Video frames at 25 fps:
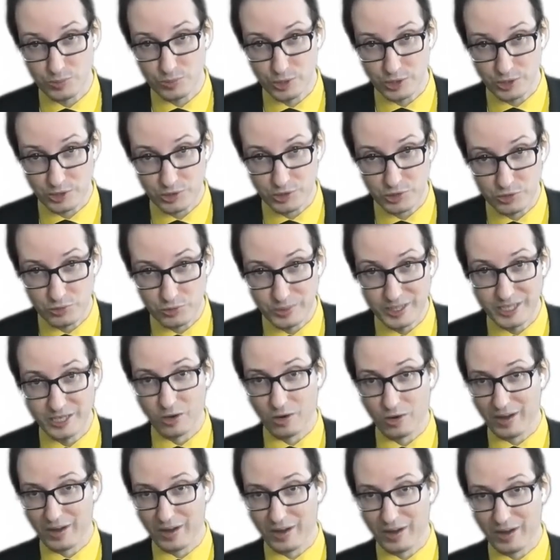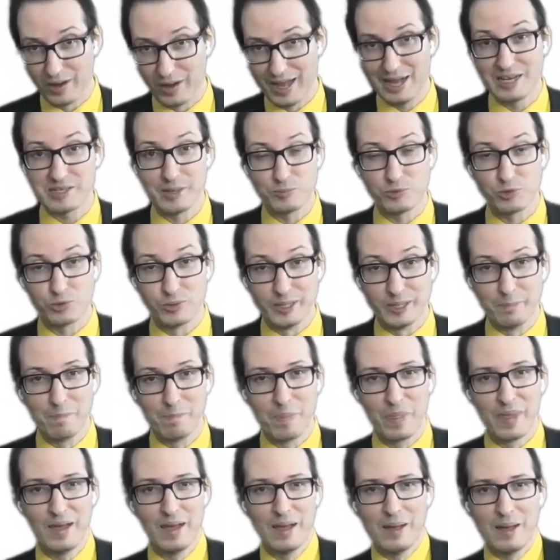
merge tree or LSM tree.